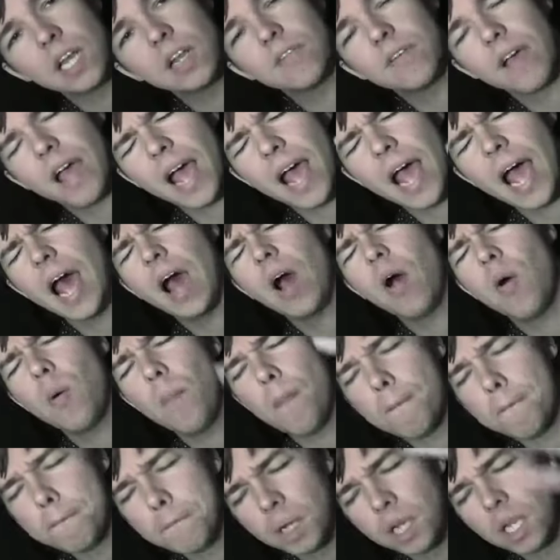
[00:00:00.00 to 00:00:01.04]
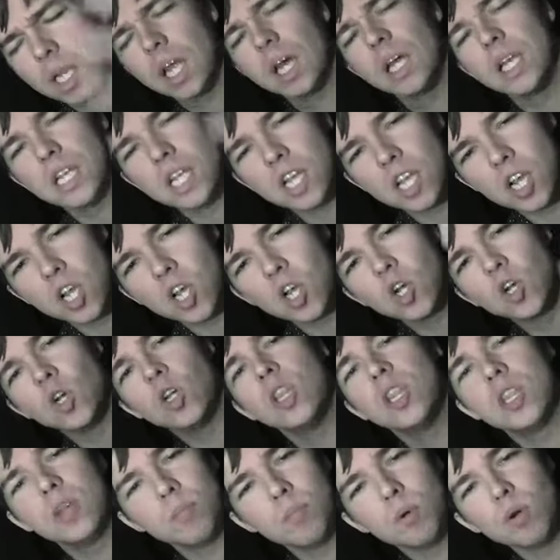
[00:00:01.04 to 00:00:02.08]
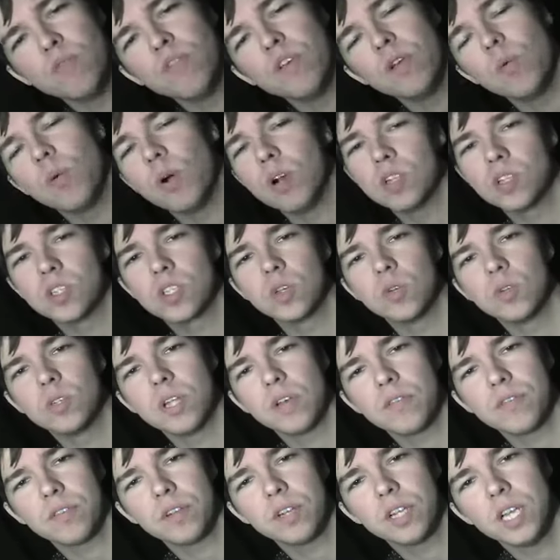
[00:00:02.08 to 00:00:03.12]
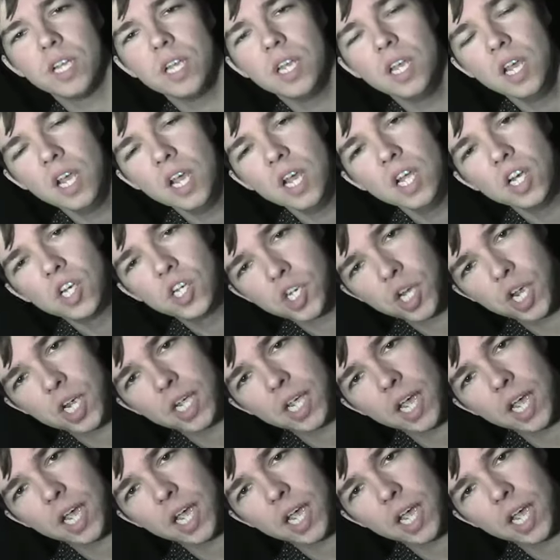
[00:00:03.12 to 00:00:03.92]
of how bloody good the movie was. So definitely check